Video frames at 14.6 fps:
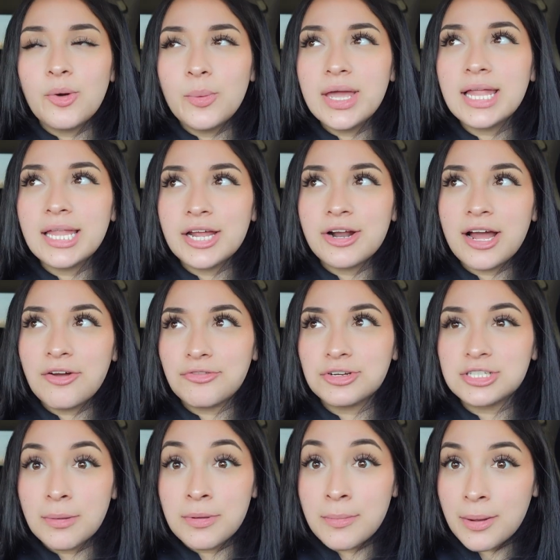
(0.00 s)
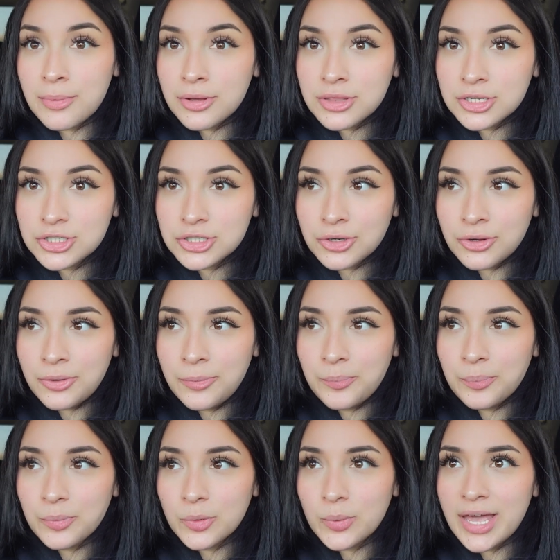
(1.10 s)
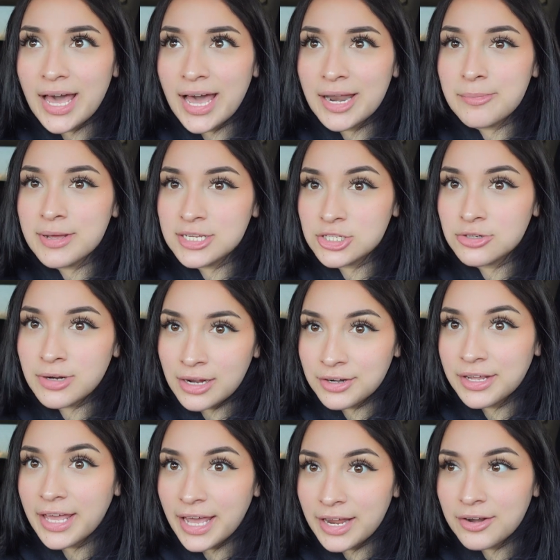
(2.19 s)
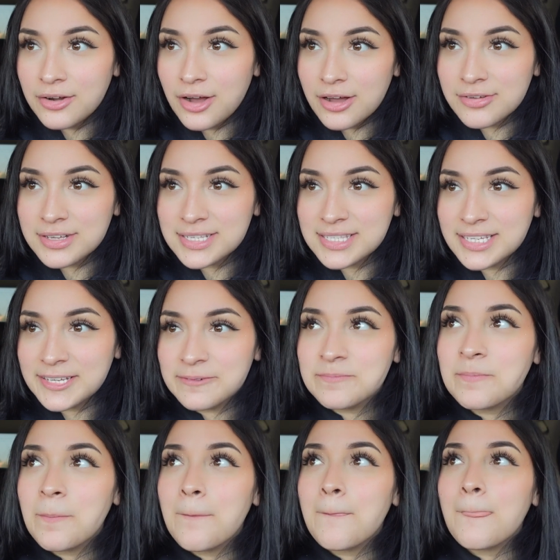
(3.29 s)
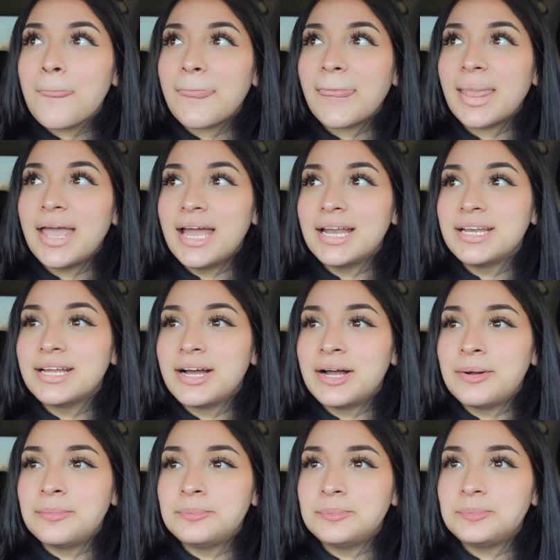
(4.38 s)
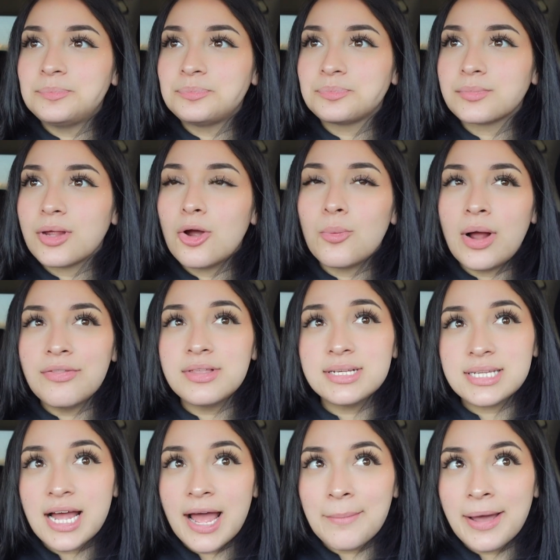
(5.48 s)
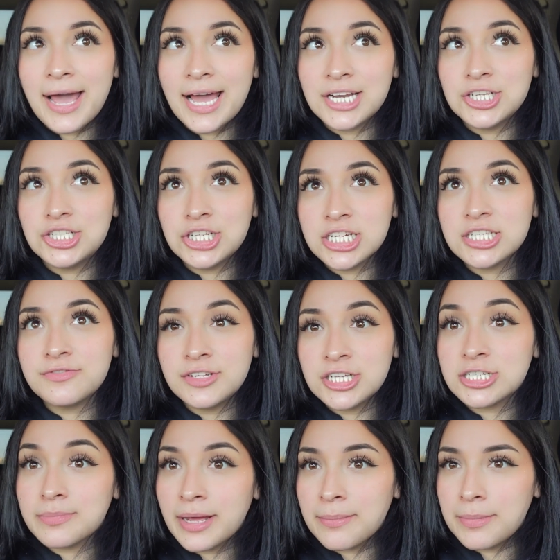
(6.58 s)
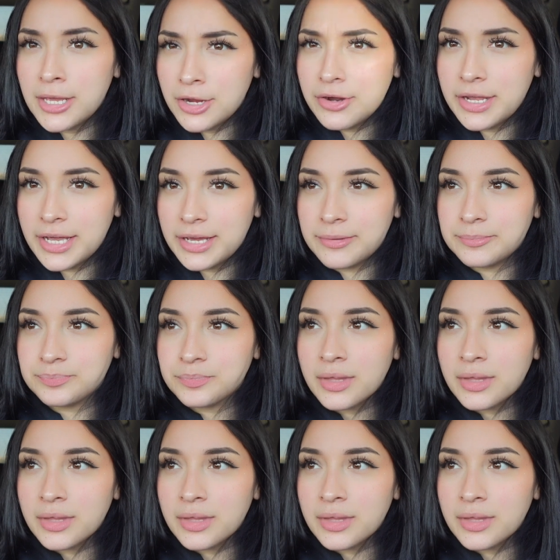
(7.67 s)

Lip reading: A week later, after stopping my birth control, we had messed around again, obviously. And around this time, I had just finished my period.